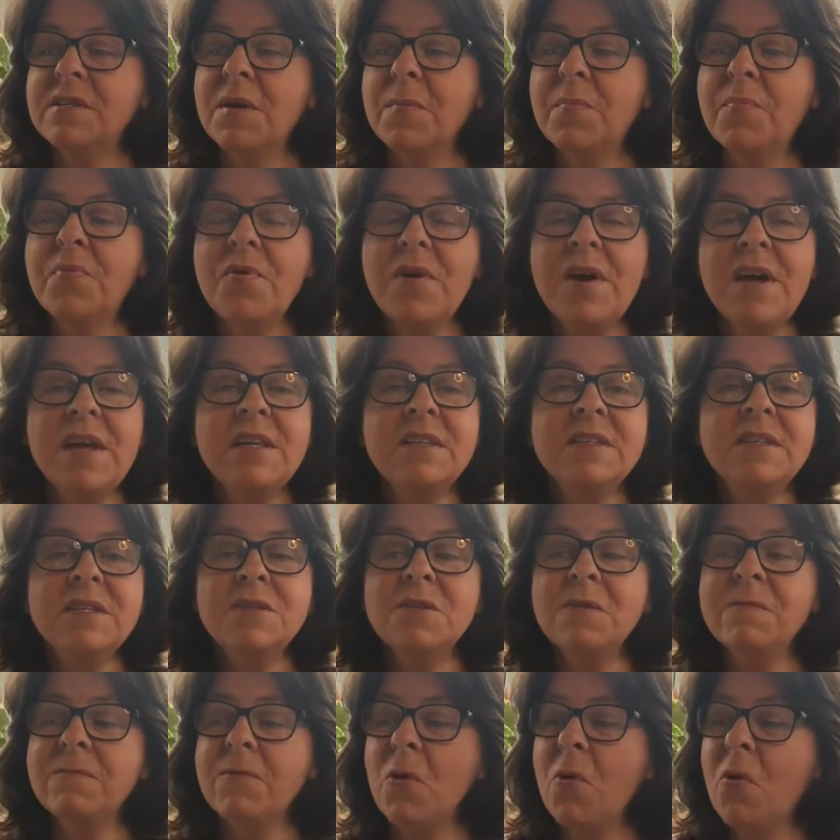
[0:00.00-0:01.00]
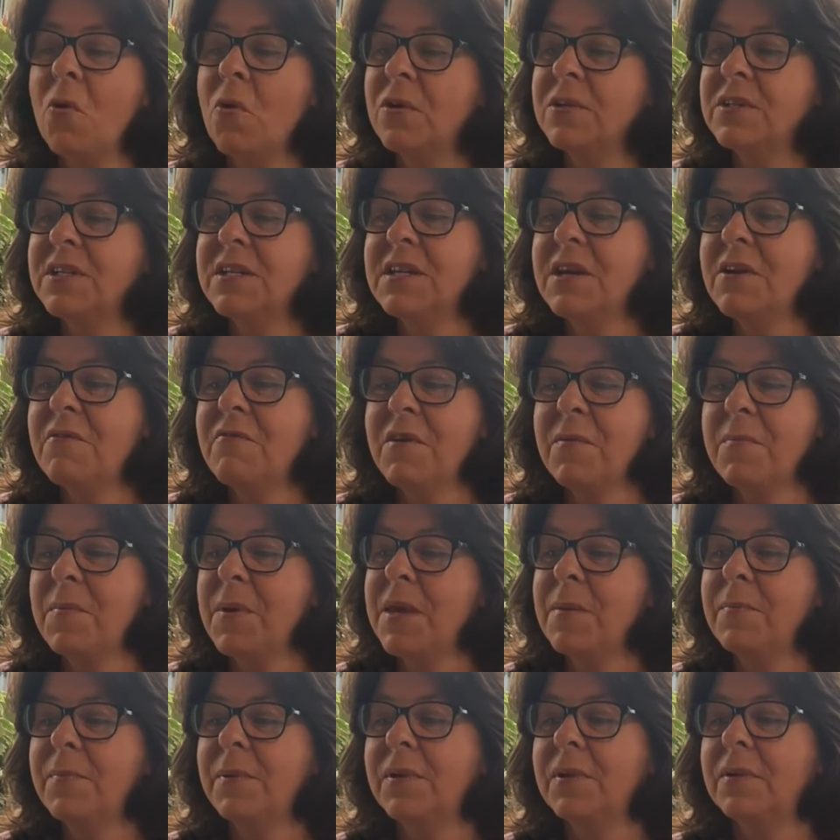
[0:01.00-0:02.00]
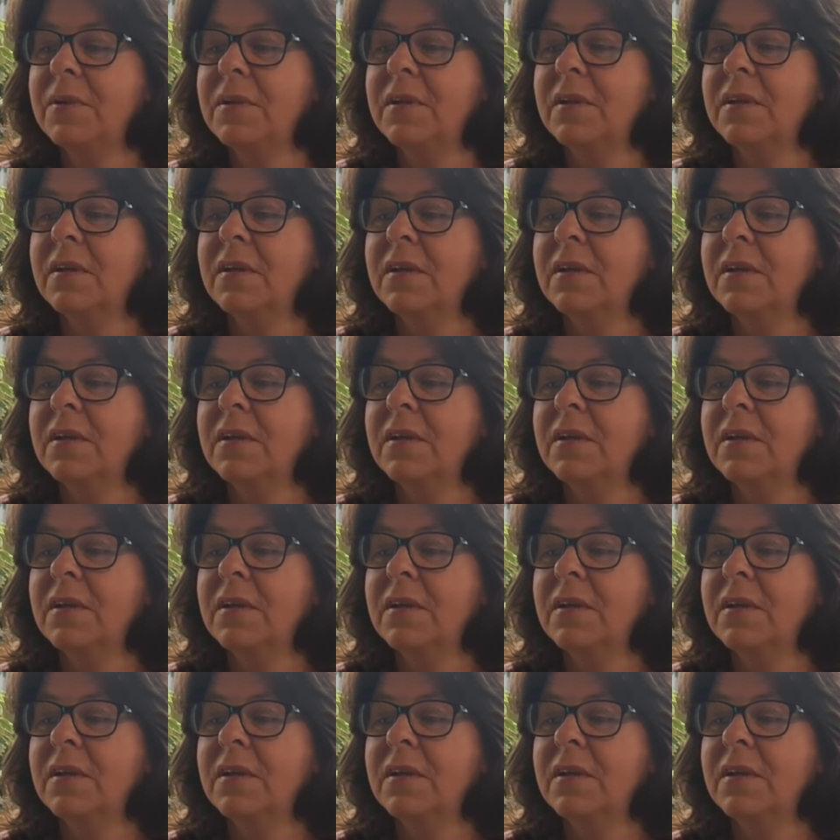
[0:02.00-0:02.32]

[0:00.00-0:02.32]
the praises of ordinary people.